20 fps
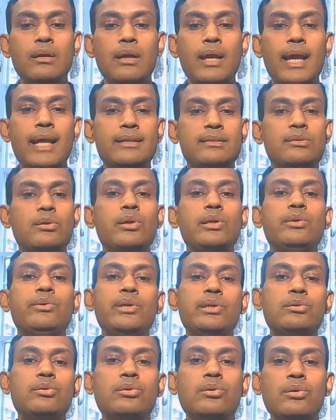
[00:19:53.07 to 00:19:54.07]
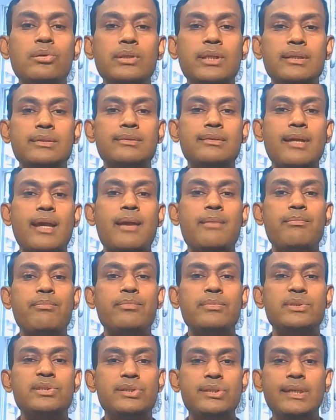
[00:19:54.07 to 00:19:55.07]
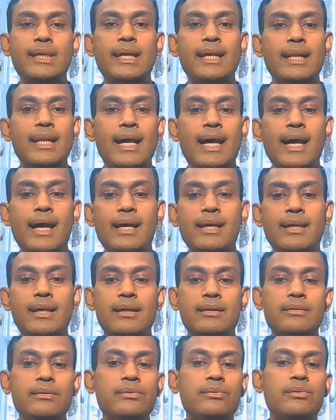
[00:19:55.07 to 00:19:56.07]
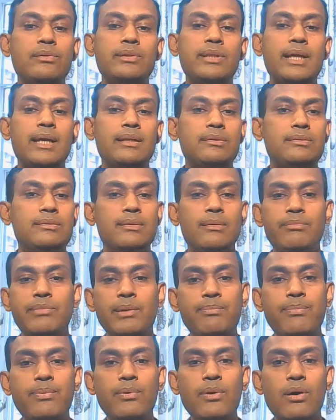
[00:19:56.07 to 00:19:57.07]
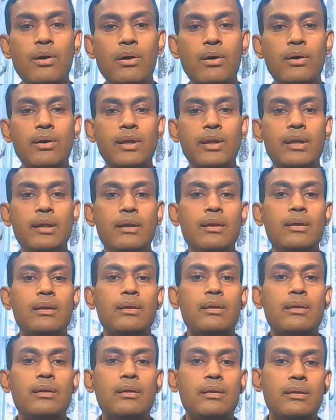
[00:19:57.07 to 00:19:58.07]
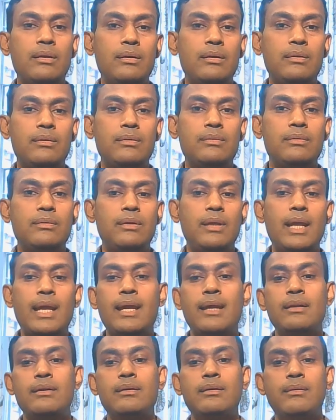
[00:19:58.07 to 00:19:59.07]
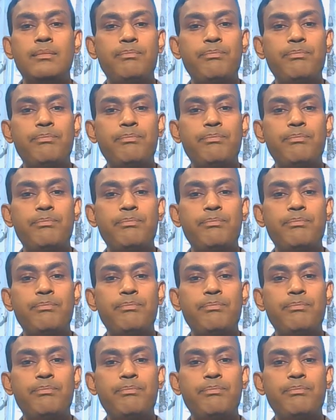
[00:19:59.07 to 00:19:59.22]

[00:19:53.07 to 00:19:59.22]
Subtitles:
And so you need to know the SAM CLI, and there is some deploy and